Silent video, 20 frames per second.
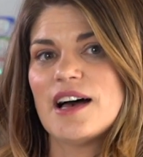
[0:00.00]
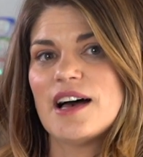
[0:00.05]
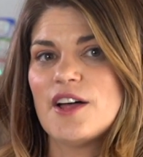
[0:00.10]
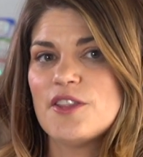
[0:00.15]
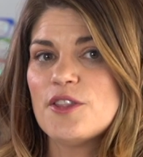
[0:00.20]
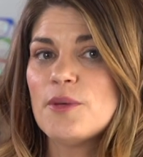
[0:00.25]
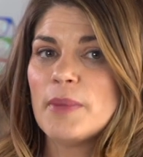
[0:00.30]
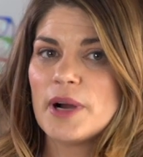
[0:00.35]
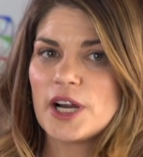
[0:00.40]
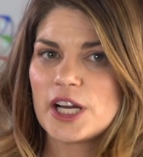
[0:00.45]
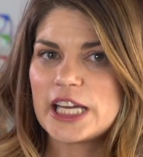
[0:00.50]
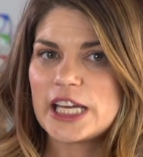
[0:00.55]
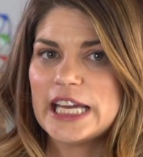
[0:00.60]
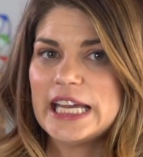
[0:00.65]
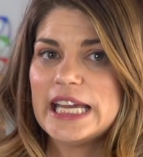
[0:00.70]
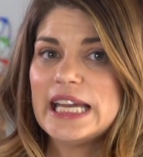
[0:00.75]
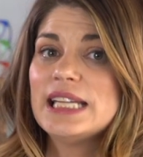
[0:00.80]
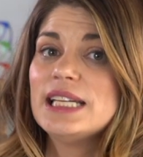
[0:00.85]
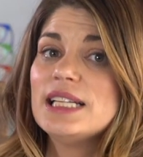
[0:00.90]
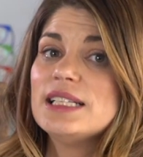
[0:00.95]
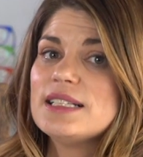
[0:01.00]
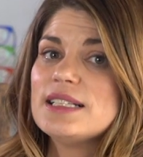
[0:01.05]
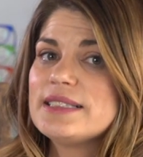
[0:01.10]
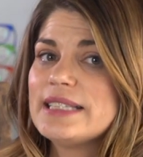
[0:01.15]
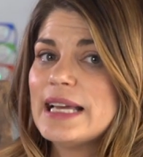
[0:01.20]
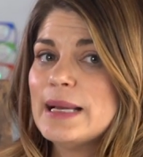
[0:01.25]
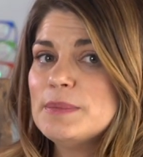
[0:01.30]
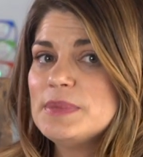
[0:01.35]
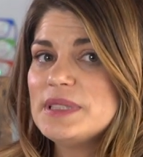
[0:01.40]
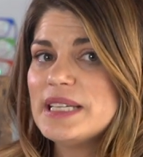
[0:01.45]
on the market in an
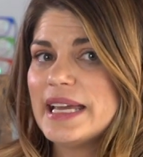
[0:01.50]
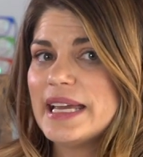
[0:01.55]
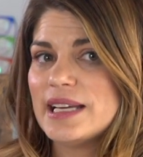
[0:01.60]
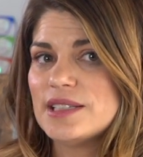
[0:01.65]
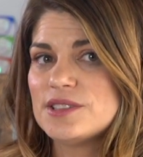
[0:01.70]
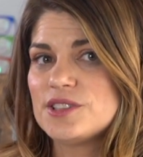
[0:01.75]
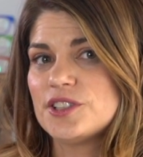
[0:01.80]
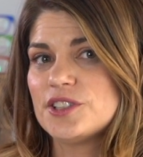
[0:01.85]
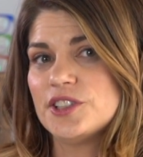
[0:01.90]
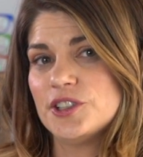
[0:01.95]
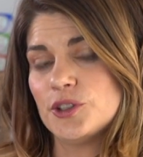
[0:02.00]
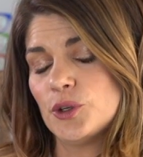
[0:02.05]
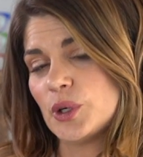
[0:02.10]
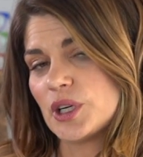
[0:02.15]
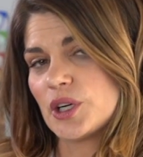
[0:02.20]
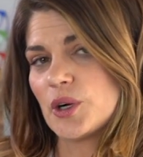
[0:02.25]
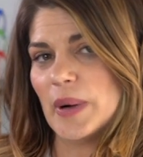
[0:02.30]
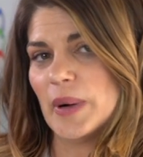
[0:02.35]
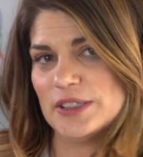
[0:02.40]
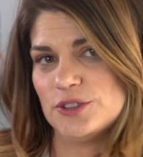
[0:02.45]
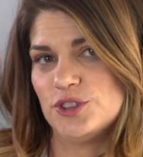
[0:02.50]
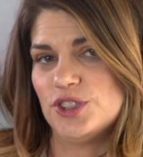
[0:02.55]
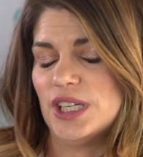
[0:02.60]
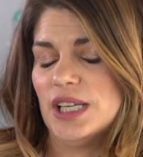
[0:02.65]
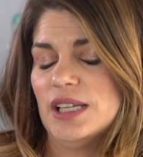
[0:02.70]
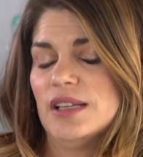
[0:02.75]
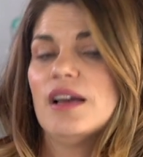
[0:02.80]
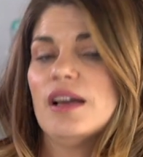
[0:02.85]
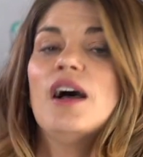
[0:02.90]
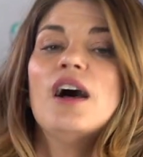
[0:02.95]
attempt to answer your question.